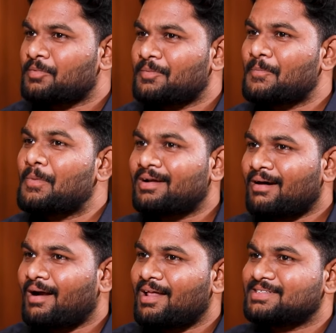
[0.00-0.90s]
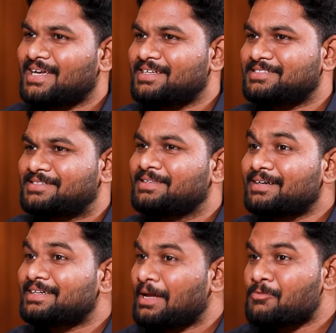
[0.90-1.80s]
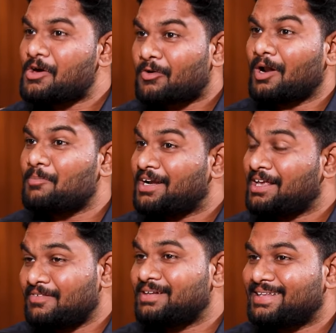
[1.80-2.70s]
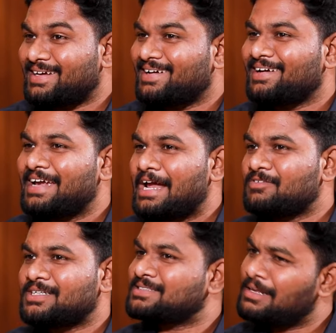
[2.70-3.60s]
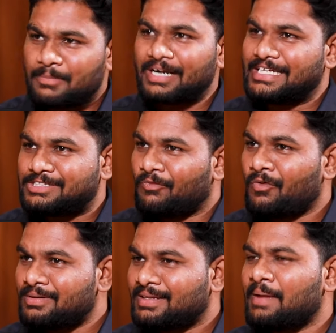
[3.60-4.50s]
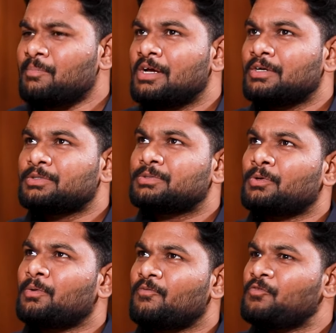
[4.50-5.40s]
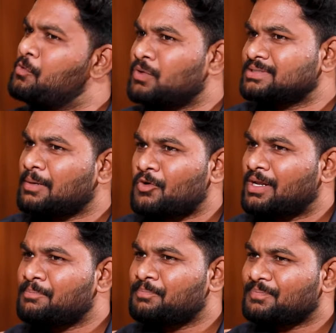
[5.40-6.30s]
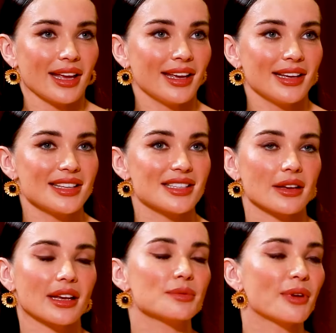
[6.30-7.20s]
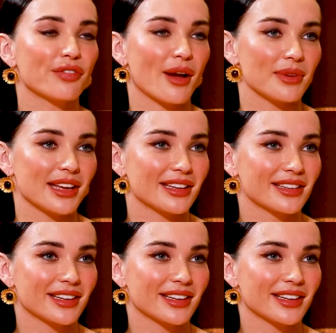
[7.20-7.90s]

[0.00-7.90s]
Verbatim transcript: Yes. But Allah is saying it's third time we are collaborating with the uh, AL sir, but it's fourth time. So few words about him. He is he's my family.